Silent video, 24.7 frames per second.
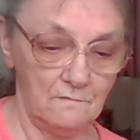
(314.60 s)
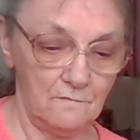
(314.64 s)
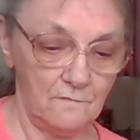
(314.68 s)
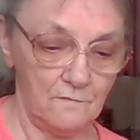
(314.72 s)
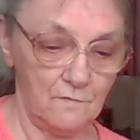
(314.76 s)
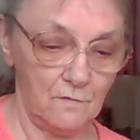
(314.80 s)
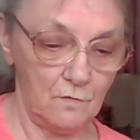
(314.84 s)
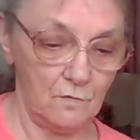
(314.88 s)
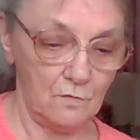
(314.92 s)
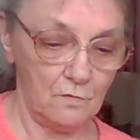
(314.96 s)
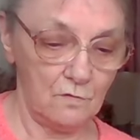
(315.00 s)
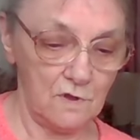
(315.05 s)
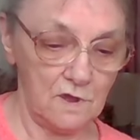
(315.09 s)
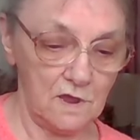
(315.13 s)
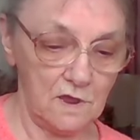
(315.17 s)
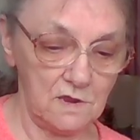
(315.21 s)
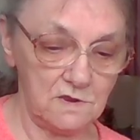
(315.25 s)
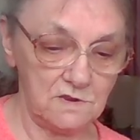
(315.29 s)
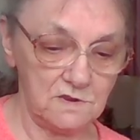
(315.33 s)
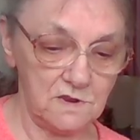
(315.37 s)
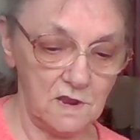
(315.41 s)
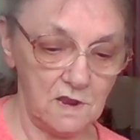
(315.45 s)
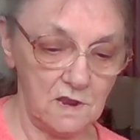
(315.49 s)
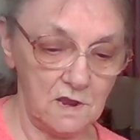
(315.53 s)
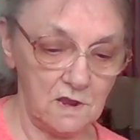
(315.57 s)
for
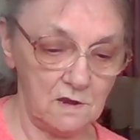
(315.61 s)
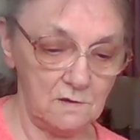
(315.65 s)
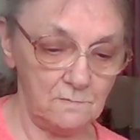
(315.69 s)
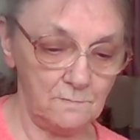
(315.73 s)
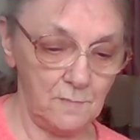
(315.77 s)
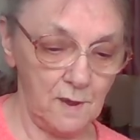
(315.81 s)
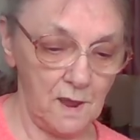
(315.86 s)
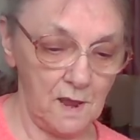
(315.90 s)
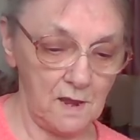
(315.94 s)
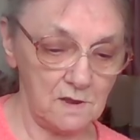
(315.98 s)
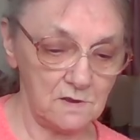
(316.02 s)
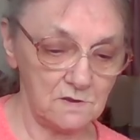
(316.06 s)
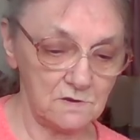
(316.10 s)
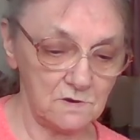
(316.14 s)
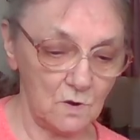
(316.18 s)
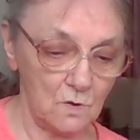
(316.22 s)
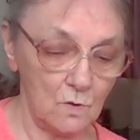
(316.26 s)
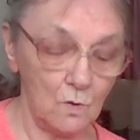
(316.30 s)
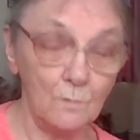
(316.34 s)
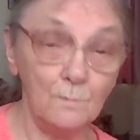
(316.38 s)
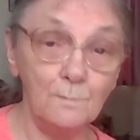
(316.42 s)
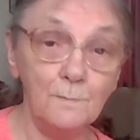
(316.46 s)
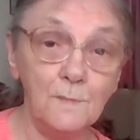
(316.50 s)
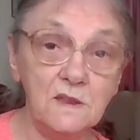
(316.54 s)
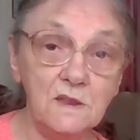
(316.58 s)
88 pence,
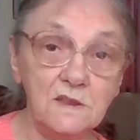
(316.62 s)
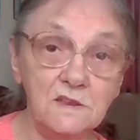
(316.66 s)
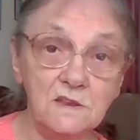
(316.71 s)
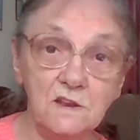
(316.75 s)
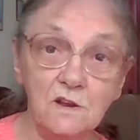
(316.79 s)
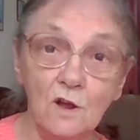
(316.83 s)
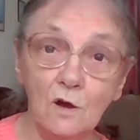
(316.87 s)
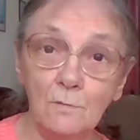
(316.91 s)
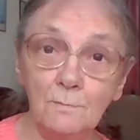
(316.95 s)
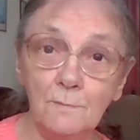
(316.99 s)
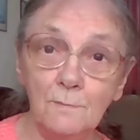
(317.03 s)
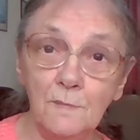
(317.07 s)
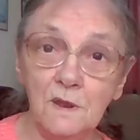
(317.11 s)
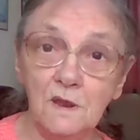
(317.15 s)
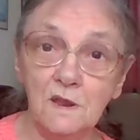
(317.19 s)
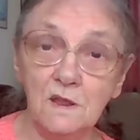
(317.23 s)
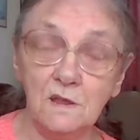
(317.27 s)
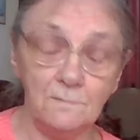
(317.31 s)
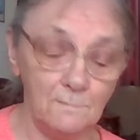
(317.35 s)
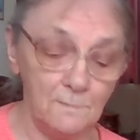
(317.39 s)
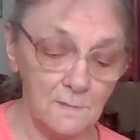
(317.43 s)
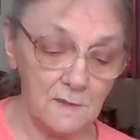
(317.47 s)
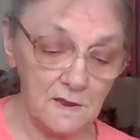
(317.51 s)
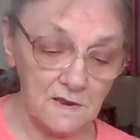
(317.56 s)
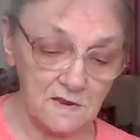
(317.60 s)
or midi, not mini,
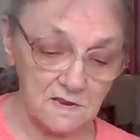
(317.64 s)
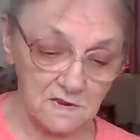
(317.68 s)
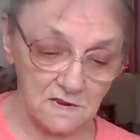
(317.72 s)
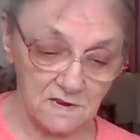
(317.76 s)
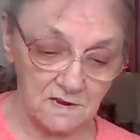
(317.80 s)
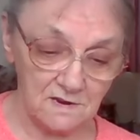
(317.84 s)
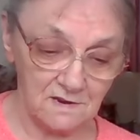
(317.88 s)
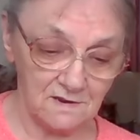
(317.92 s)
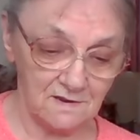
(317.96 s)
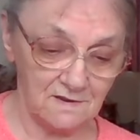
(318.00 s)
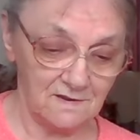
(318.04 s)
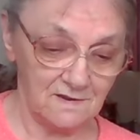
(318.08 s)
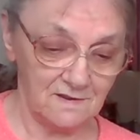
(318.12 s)
midi.